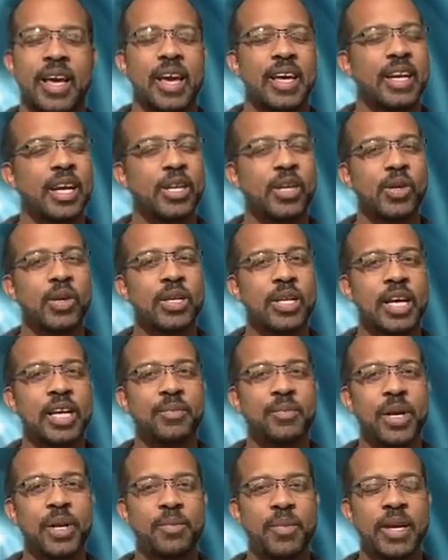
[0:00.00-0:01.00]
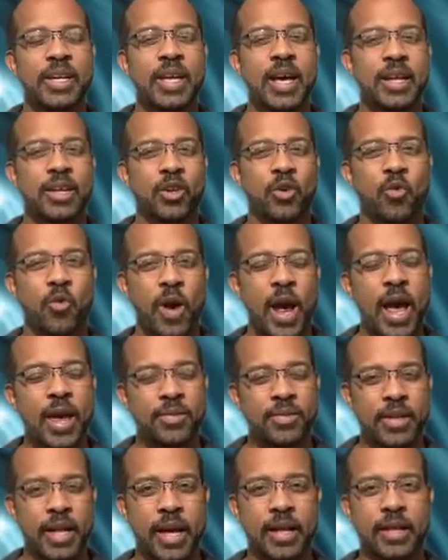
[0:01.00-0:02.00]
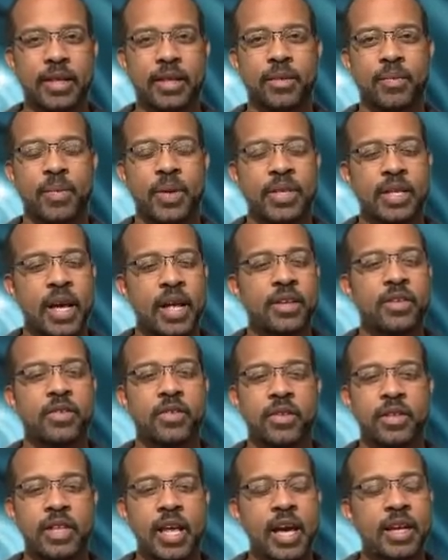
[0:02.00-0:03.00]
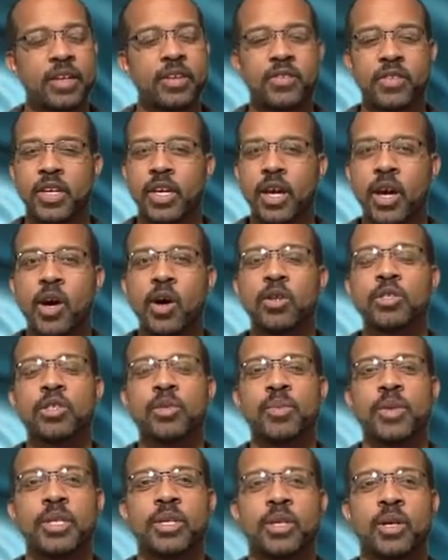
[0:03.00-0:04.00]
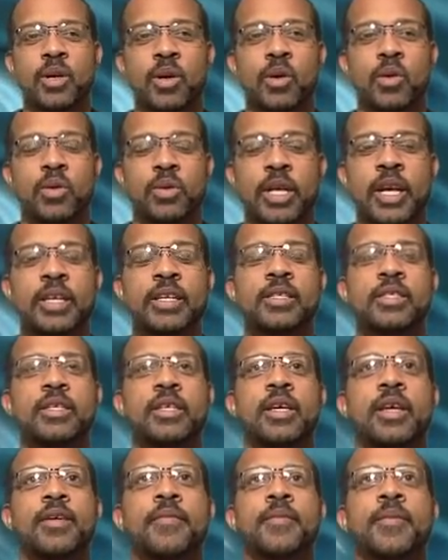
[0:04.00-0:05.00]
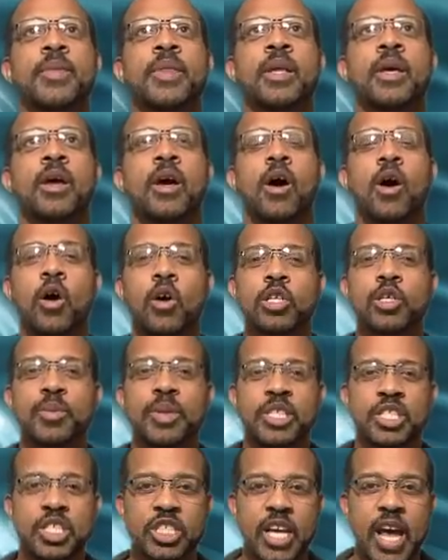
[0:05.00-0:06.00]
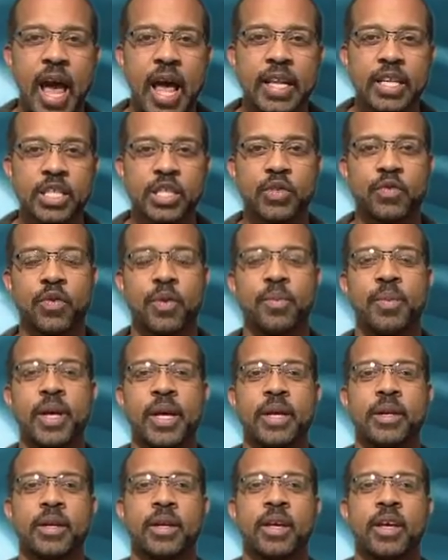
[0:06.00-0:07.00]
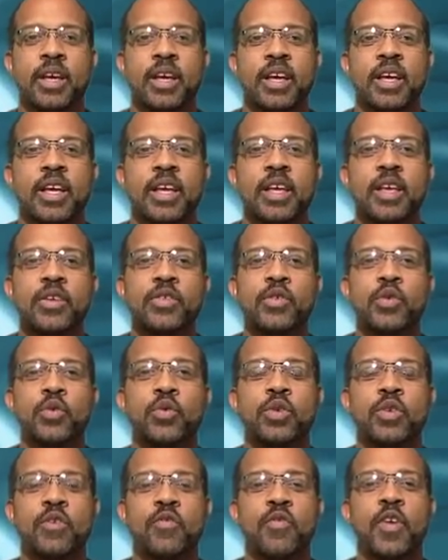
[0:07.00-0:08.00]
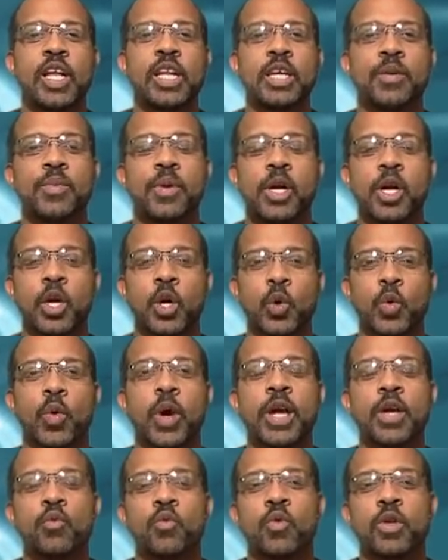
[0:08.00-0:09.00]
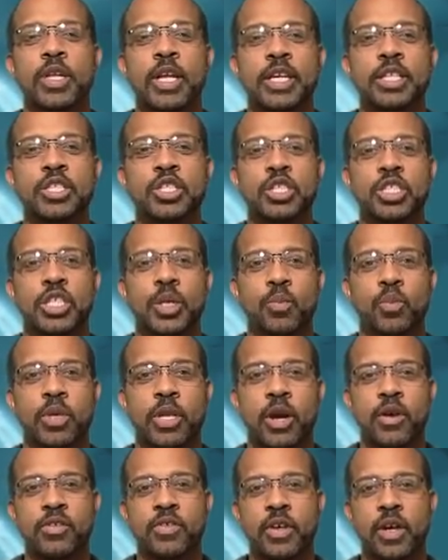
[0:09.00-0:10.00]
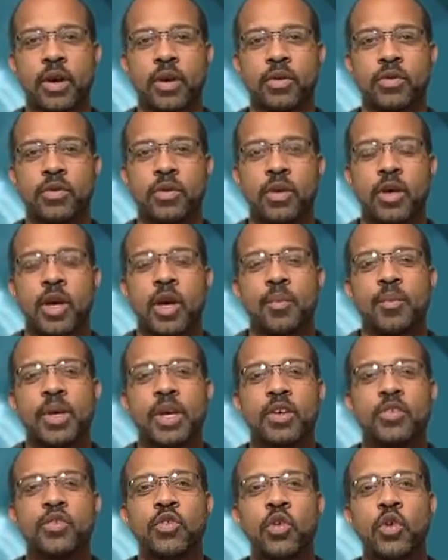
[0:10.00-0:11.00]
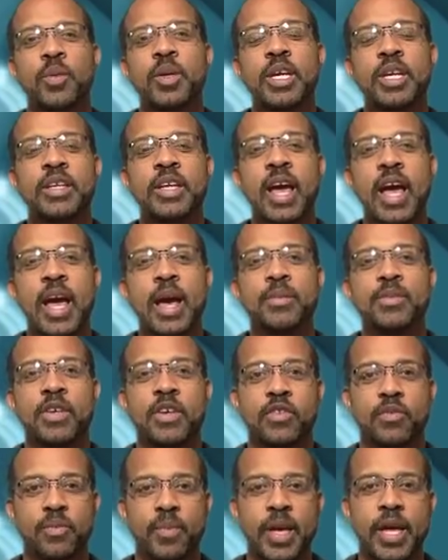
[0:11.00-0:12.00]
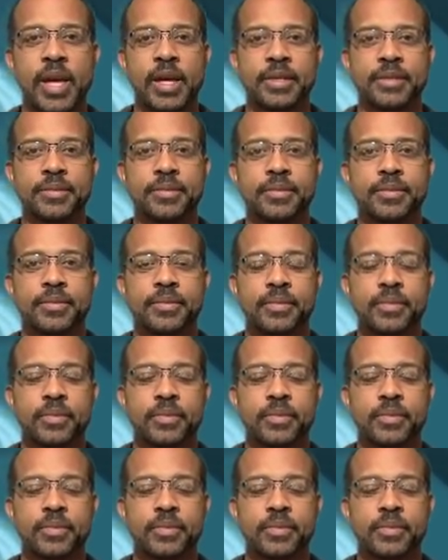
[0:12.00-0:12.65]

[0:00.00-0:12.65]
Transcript: And I know a lot of men may not grasp that, but that is the ultimate goal. That is the ultimate challenge for men, is to develop a great relationship with ourselves. Because too many times as men,